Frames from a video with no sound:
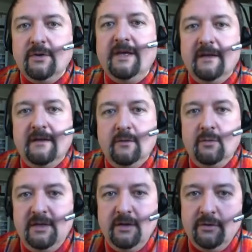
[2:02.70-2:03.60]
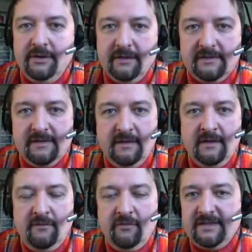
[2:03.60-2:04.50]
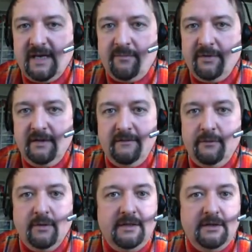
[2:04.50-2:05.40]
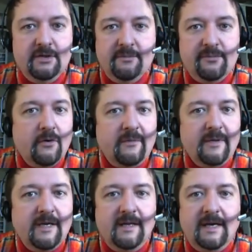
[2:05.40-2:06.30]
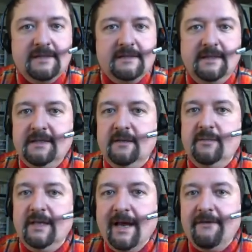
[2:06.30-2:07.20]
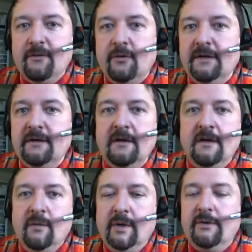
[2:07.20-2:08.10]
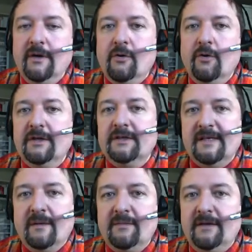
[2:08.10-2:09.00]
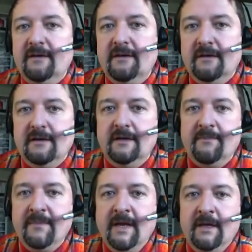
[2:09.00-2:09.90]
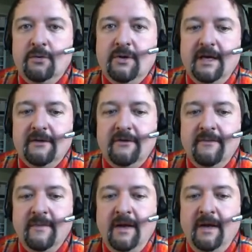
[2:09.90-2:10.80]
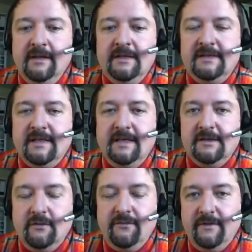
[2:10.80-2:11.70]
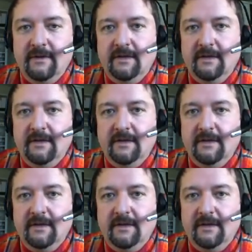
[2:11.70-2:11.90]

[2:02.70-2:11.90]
together with the audience. For example, if you are teaching programming classes, it can be live coding when you are coding something together. And this sense of